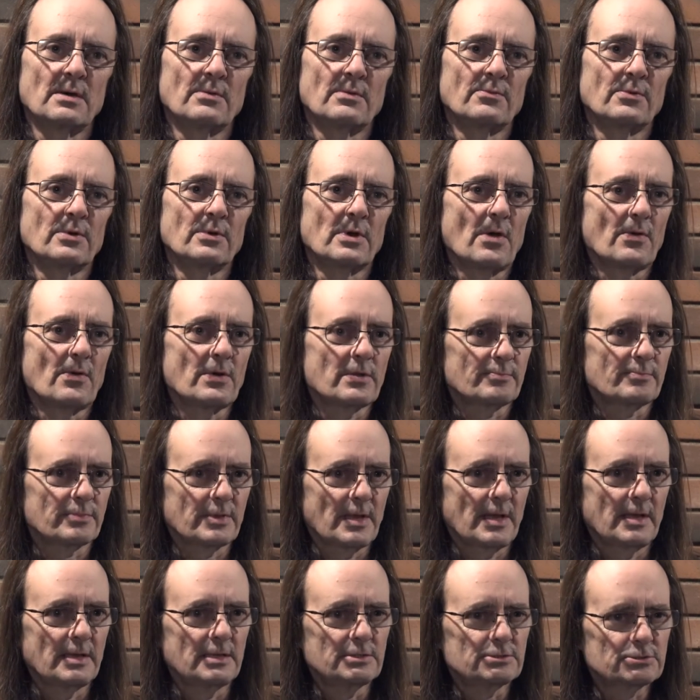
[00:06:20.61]
We're already
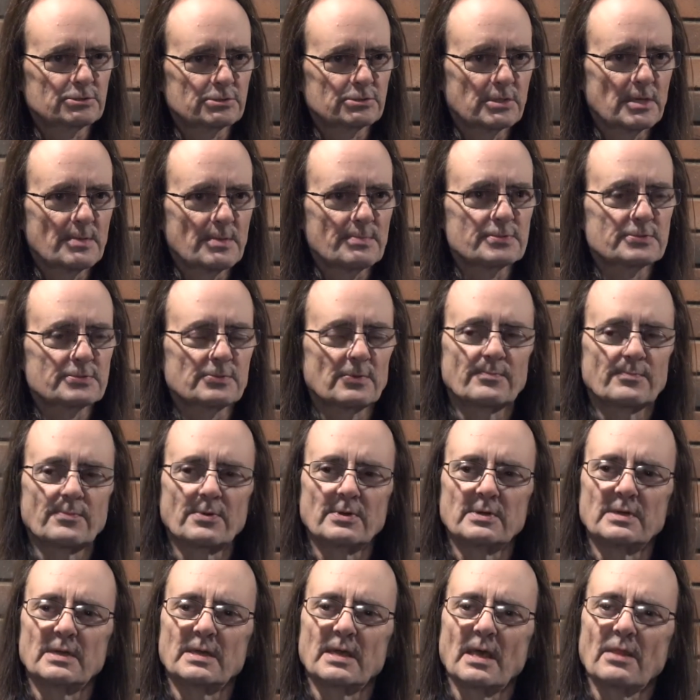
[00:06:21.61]
planning trips. We're
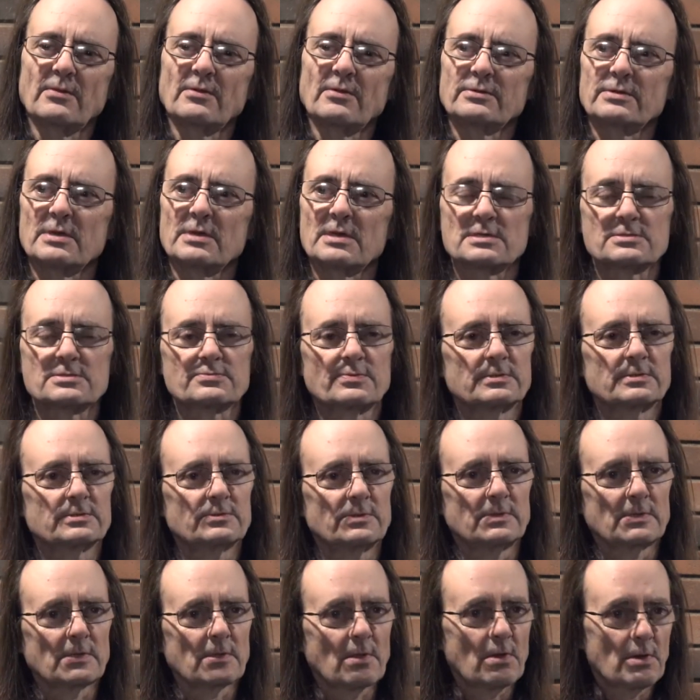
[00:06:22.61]
putting together things for
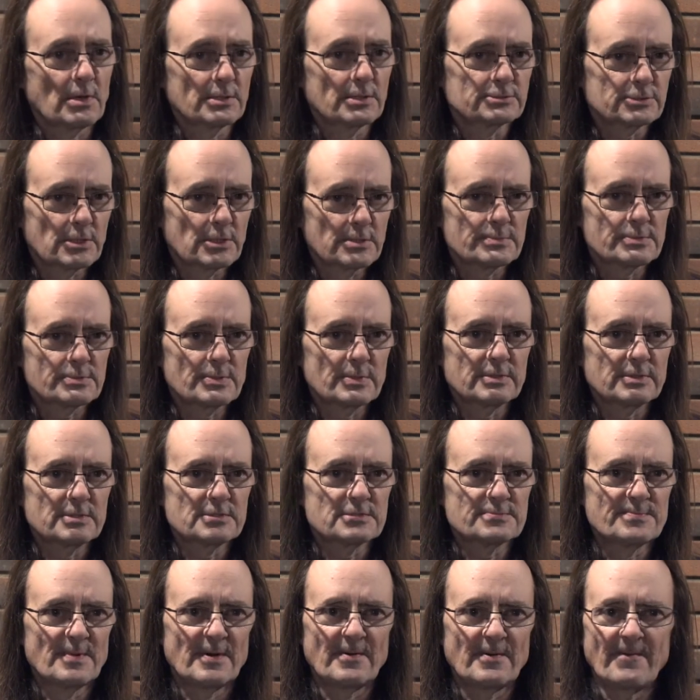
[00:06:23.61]
doing long trips with this
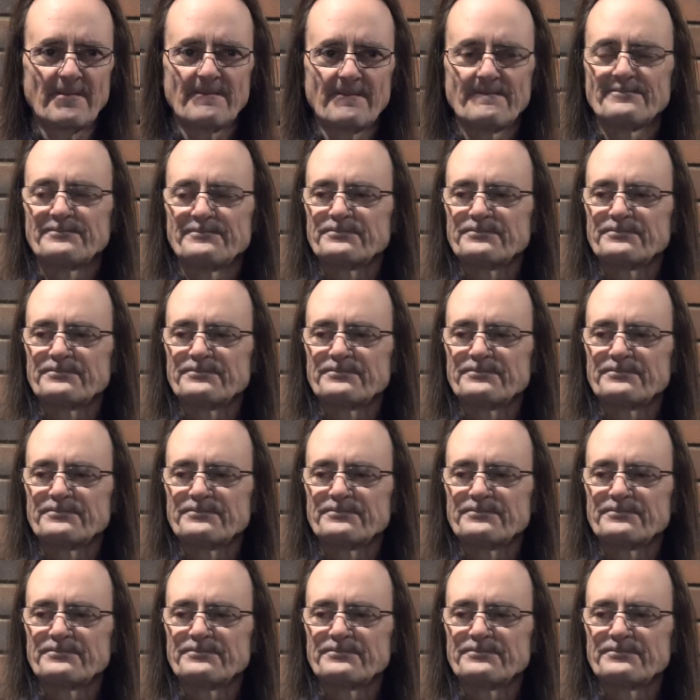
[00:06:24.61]
boat.